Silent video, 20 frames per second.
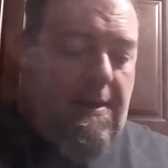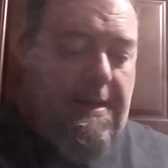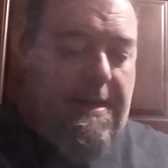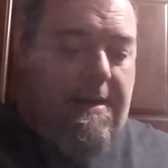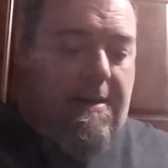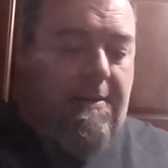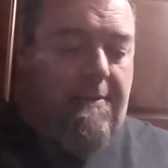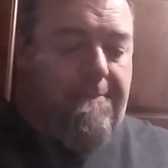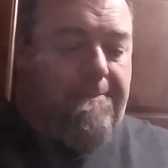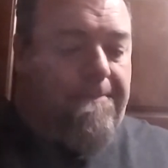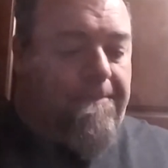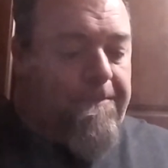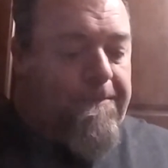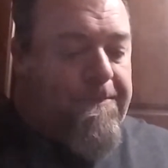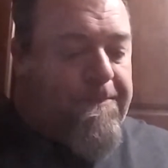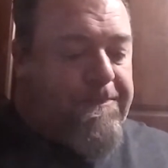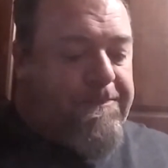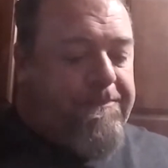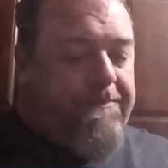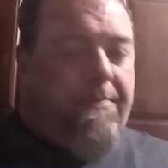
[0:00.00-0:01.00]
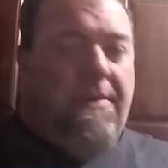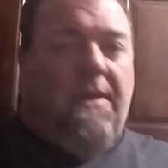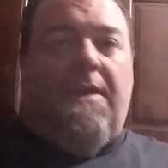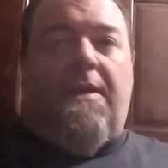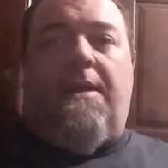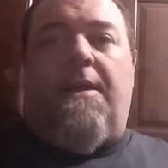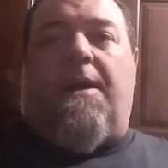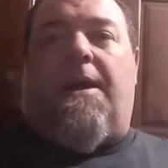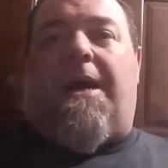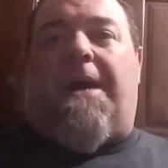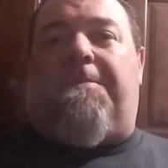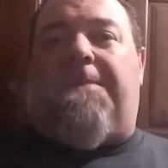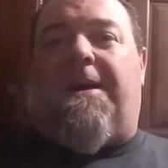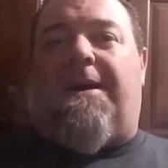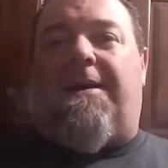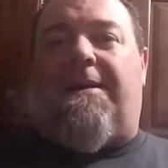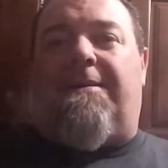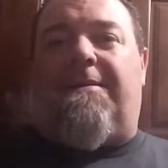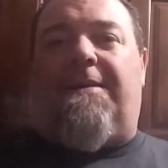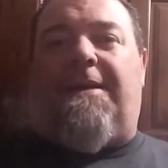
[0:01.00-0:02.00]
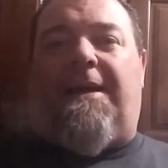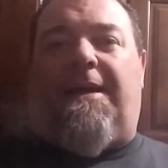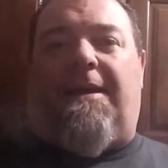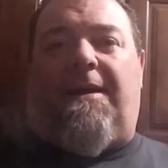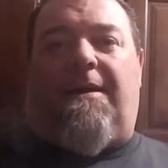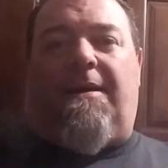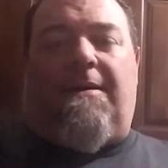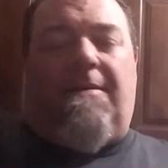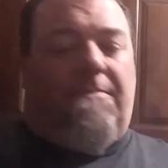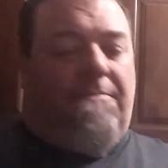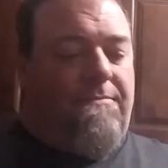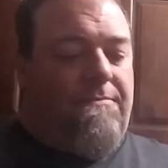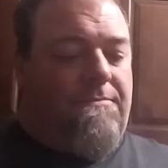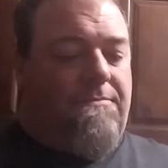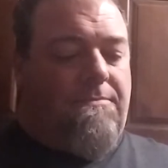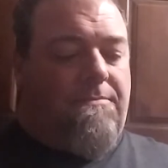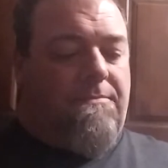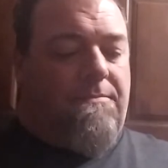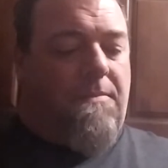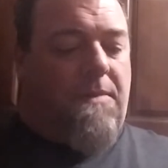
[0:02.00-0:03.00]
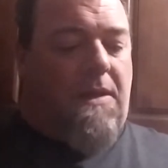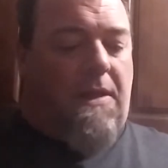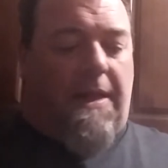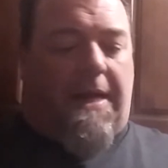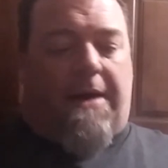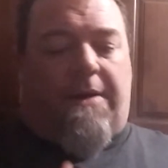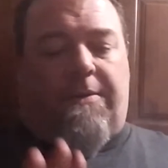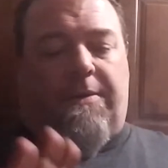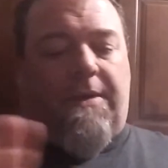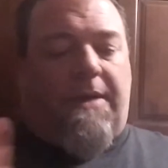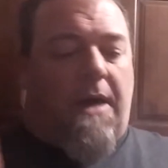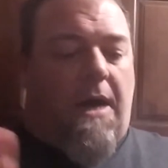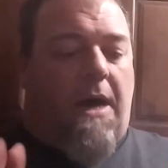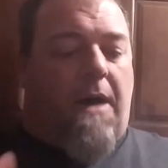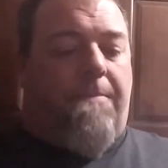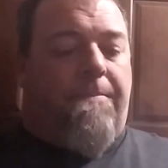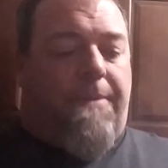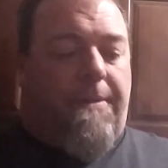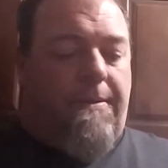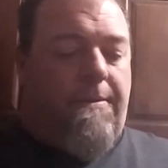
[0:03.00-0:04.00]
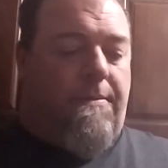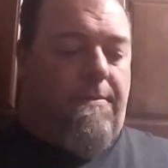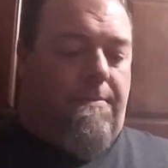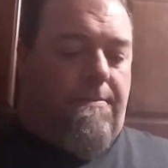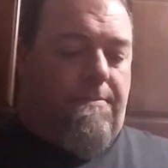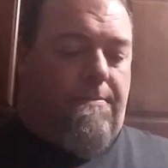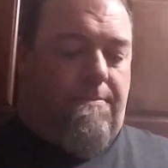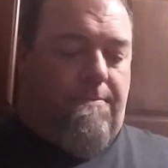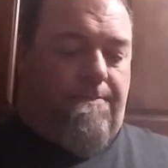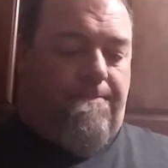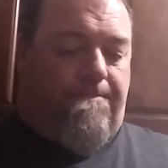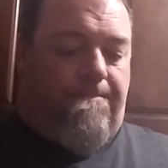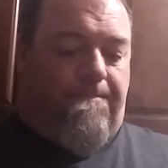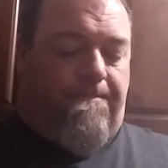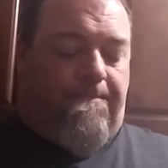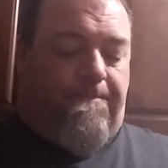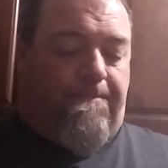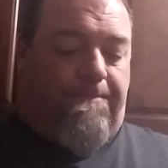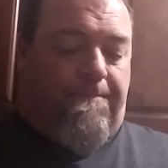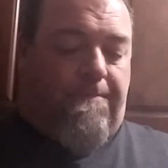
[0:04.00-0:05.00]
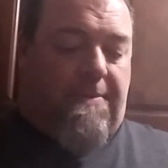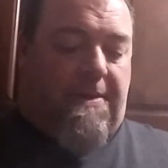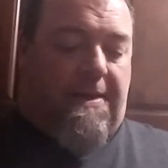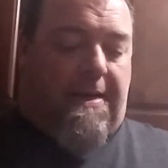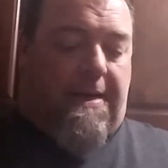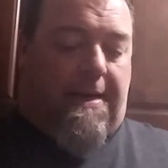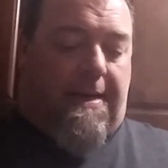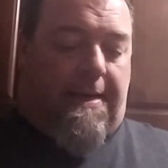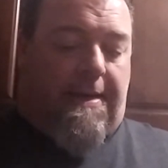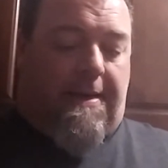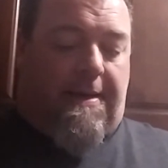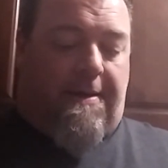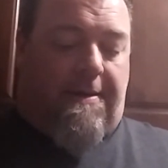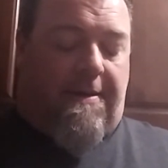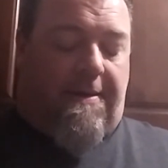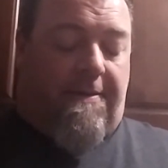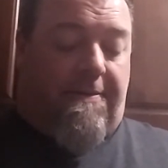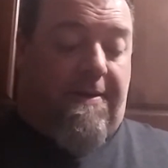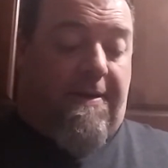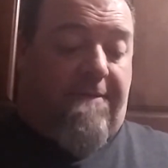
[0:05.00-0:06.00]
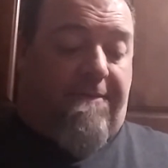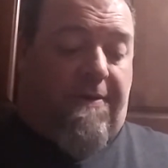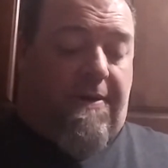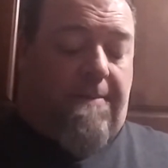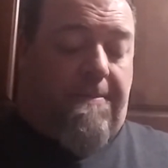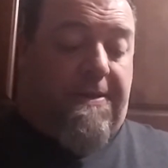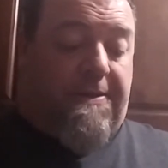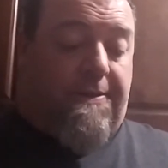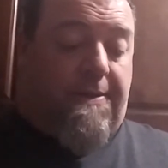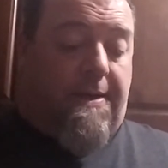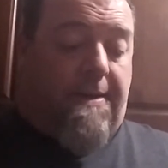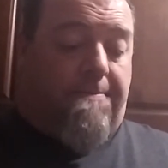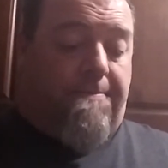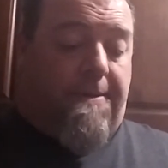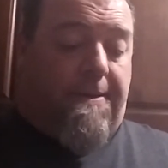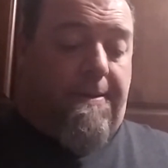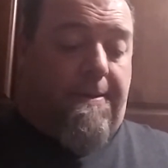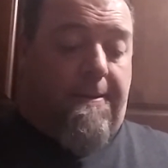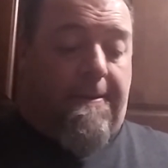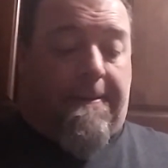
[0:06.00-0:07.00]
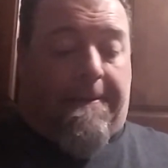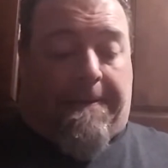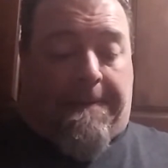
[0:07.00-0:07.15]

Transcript: Now, I'm not a cloud comp guy. I think I've already mentioned that, but